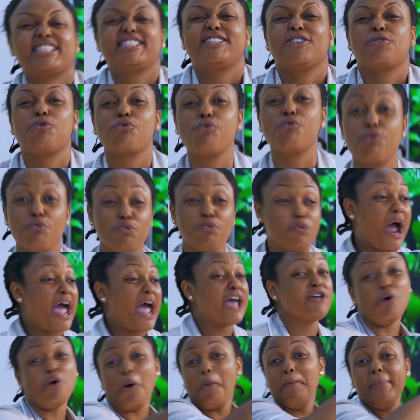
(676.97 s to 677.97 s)
as a cook
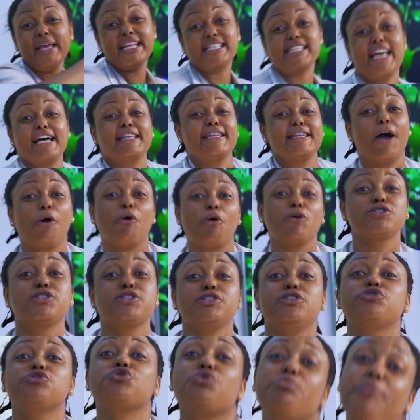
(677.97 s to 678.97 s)
while your mates are there
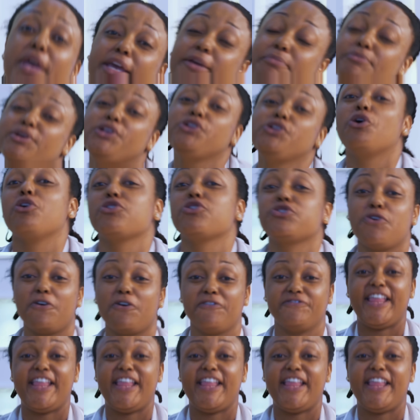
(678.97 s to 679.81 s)
hustling to make millions